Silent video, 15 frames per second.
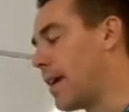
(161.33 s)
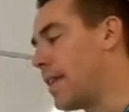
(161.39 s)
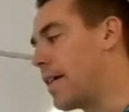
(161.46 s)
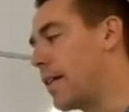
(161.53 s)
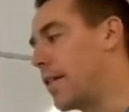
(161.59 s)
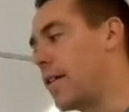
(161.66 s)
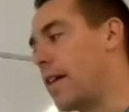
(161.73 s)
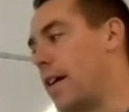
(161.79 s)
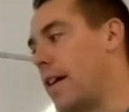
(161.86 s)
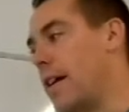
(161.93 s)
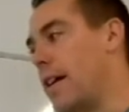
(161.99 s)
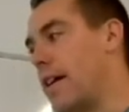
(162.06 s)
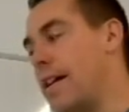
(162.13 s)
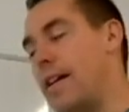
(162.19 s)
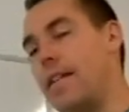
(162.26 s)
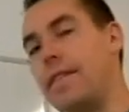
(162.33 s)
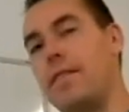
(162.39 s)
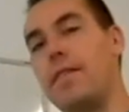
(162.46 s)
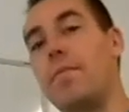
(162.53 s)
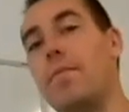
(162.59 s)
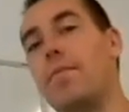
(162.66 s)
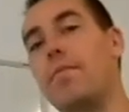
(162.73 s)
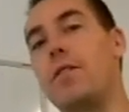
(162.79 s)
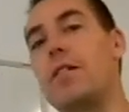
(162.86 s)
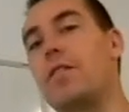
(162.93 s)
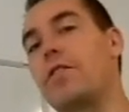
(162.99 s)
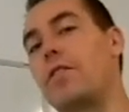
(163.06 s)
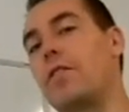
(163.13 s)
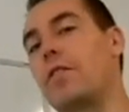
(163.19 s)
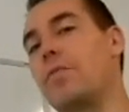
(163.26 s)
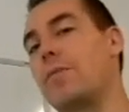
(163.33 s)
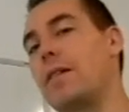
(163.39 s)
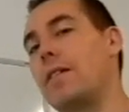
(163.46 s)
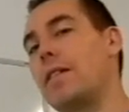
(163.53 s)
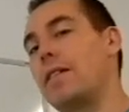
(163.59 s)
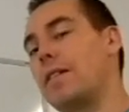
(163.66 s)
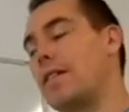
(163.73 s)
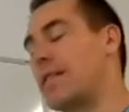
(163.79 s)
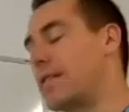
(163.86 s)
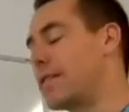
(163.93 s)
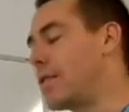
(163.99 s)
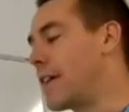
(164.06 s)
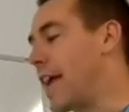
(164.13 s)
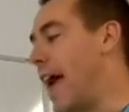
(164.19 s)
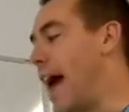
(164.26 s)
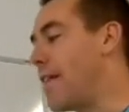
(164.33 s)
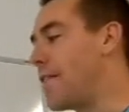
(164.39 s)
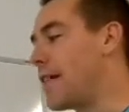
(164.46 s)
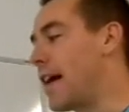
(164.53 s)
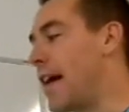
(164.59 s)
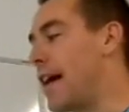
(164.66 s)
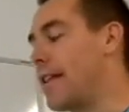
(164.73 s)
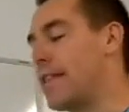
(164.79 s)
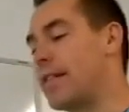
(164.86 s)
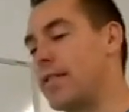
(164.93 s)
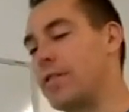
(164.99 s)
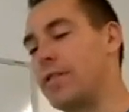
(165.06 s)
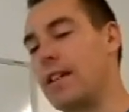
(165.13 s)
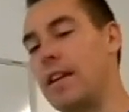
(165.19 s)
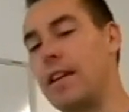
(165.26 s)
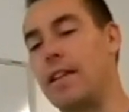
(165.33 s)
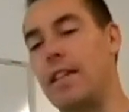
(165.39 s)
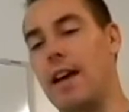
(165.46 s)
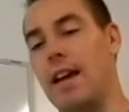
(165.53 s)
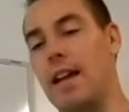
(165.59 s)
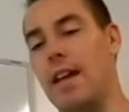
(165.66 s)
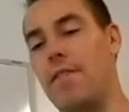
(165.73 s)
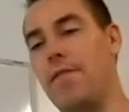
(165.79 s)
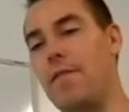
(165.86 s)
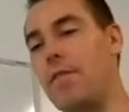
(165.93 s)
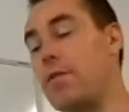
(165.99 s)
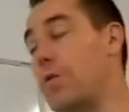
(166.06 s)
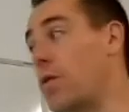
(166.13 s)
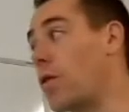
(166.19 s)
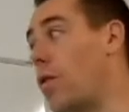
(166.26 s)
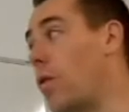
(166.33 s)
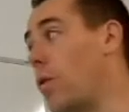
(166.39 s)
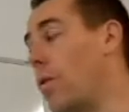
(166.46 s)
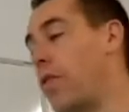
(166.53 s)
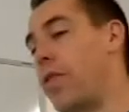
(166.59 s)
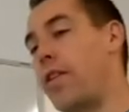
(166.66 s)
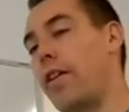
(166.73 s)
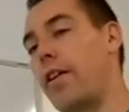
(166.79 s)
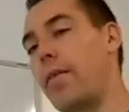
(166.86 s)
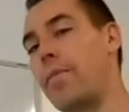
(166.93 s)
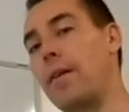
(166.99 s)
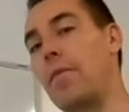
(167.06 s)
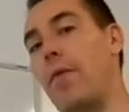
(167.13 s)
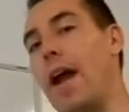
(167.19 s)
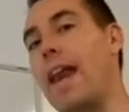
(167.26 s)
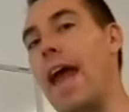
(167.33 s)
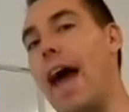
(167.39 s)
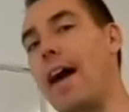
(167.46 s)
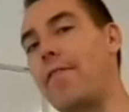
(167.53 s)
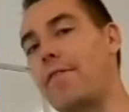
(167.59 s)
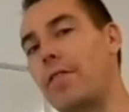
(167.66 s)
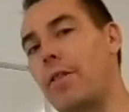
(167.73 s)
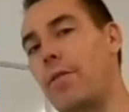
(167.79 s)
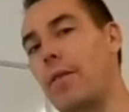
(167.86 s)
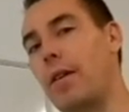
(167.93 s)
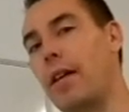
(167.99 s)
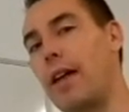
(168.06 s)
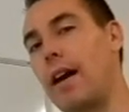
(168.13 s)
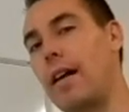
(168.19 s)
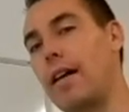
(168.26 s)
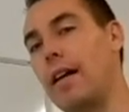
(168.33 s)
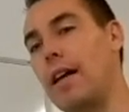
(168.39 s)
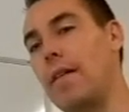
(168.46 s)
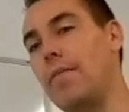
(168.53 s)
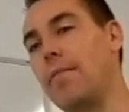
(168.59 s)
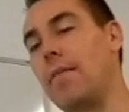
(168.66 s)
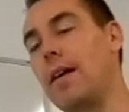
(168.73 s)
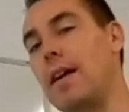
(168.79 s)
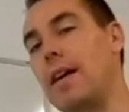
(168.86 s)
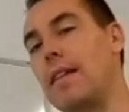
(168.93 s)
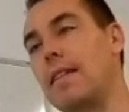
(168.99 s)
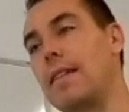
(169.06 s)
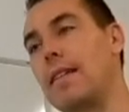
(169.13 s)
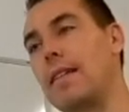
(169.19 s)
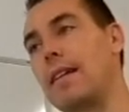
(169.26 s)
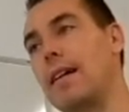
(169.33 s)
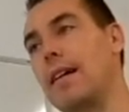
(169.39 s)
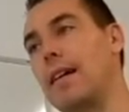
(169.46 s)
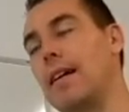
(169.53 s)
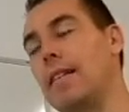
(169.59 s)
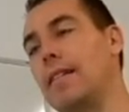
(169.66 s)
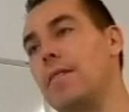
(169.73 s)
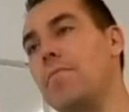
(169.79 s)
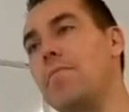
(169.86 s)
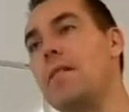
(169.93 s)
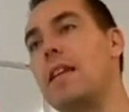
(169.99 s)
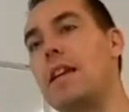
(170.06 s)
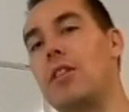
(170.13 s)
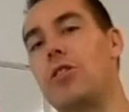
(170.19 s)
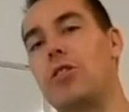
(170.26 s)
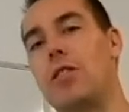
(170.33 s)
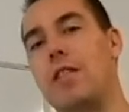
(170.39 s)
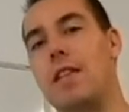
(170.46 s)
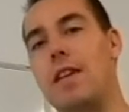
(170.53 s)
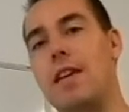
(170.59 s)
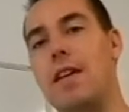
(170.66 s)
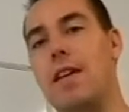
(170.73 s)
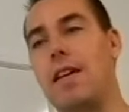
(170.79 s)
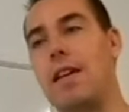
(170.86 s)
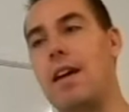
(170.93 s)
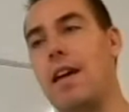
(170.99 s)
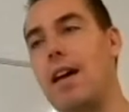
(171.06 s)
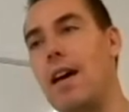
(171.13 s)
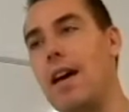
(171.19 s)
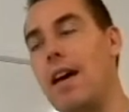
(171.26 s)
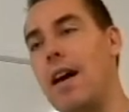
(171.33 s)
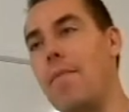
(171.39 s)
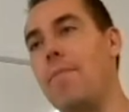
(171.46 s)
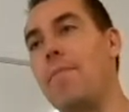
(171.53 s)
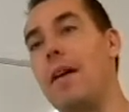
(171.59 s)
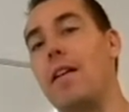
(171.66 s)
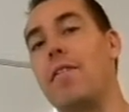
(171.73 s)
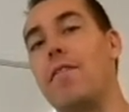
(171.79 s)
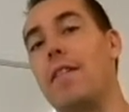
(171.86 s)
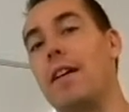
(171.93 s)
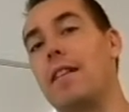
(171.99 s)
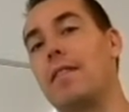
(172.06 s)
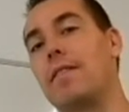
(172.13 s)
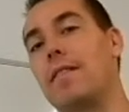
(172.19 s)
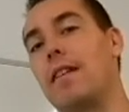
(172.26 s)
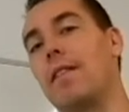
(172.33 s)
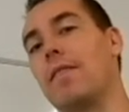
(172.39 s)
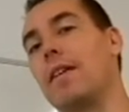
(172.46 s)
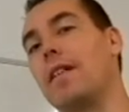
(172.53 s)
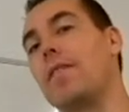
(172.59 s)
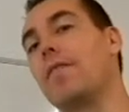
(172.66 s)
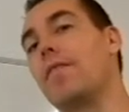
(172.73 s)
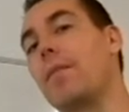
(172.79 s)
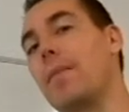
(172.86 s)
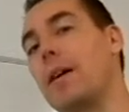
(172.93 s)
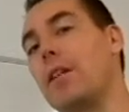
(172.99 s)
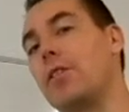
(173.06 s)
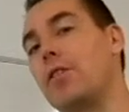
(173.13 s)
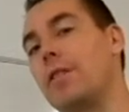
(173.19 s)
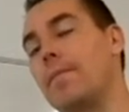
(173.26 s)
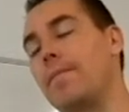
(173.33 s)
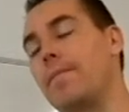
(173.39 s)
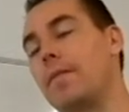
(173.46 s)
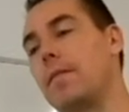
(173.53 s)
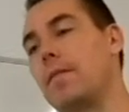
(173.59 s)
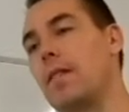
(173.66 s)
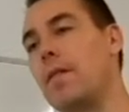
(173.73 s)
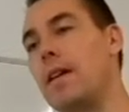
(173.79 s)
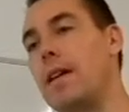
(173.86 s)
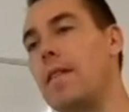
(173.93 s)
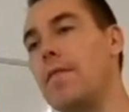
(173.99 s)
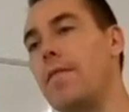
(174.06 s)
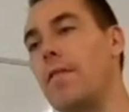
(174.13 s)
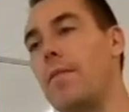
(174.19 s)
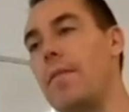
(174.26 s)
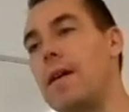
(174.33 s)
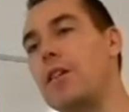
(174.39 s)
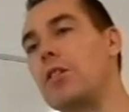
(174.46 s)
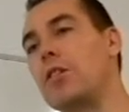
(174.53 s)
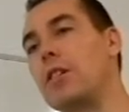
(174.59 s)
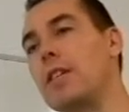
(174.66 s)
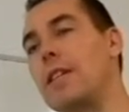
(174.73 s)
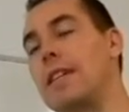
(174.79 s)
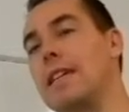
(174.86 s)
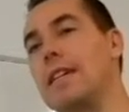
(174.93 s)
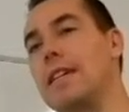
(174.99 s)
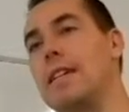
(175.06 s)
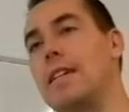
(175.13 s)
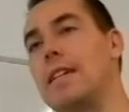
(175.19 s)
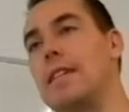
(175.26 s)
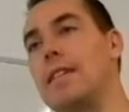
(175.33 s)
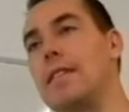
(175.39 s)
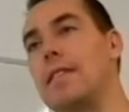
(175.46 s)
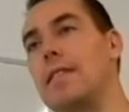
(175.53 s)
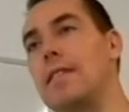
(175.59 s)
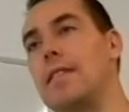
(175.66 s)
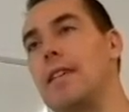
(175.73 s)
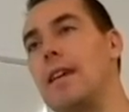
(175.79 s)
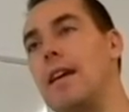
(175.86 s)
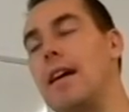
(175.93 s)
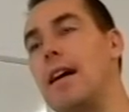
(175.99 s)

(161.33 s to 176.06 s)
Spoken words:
There is some research being done, and there's a caveat. They're saying that if you do cold therapy right after a workout, it might diminish the benefits of inflammation. So inflammation is